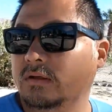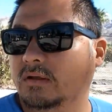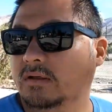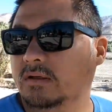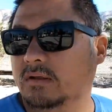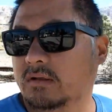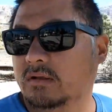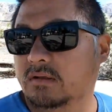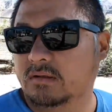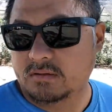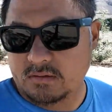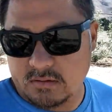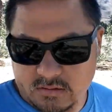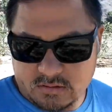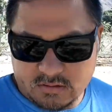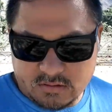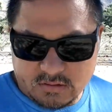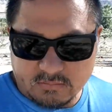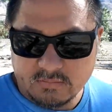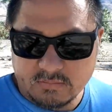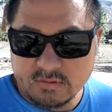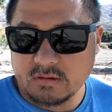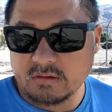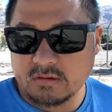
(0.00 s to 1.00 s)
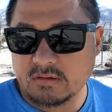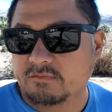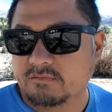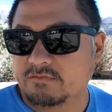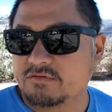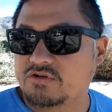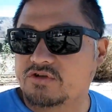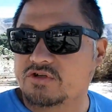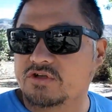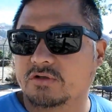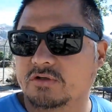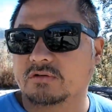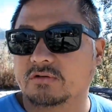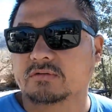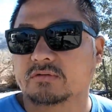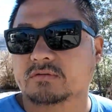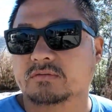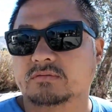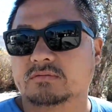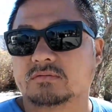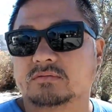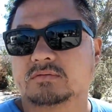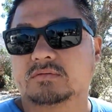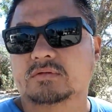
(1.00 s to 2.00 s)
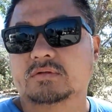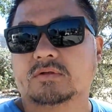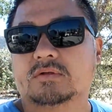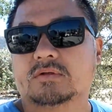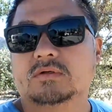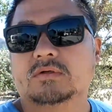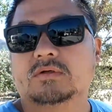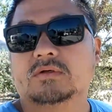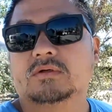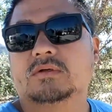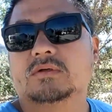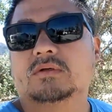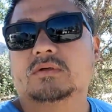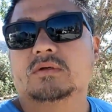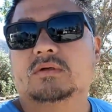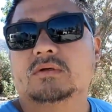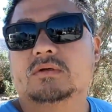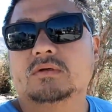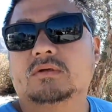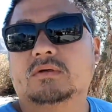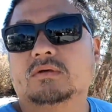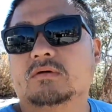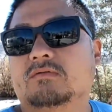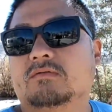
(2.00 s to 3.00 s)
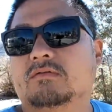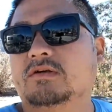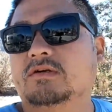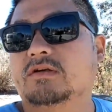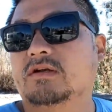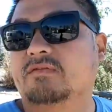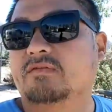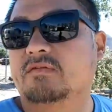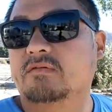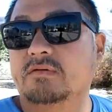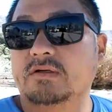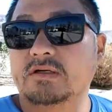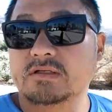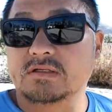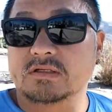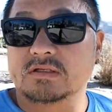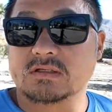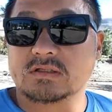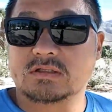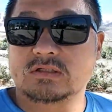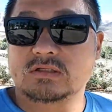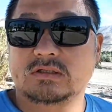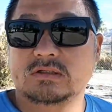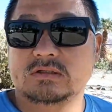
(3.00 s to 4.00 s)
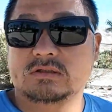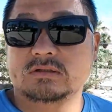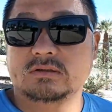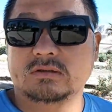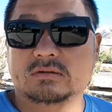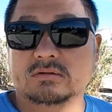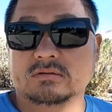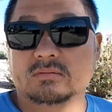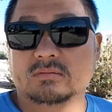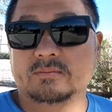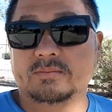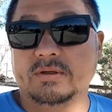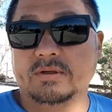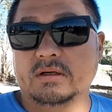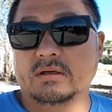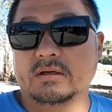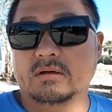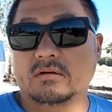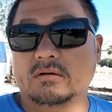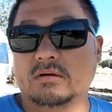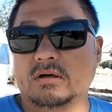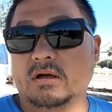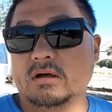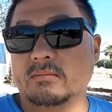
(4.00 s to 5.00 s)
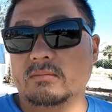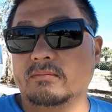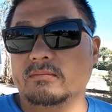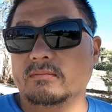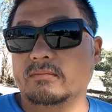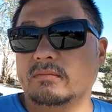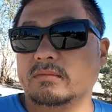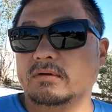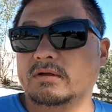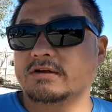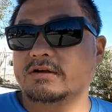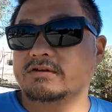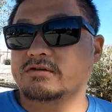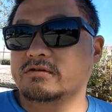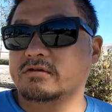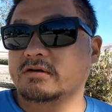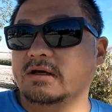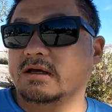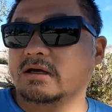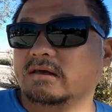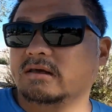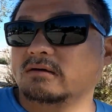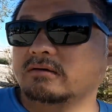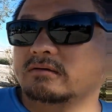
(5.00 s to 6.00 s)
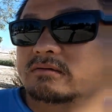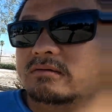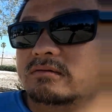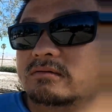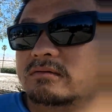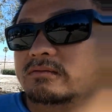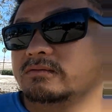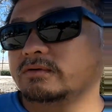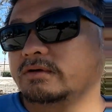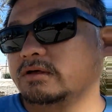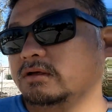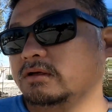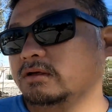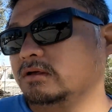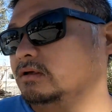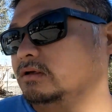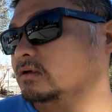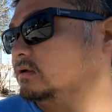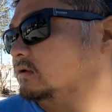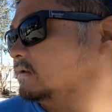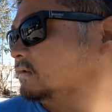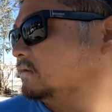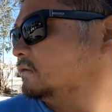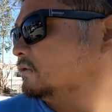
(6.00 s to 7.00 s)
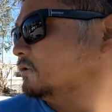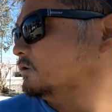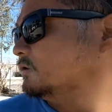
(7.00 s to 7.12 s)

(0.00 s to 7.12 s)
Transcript: in the middle of June for different reasons. Picking her up. Yesterday we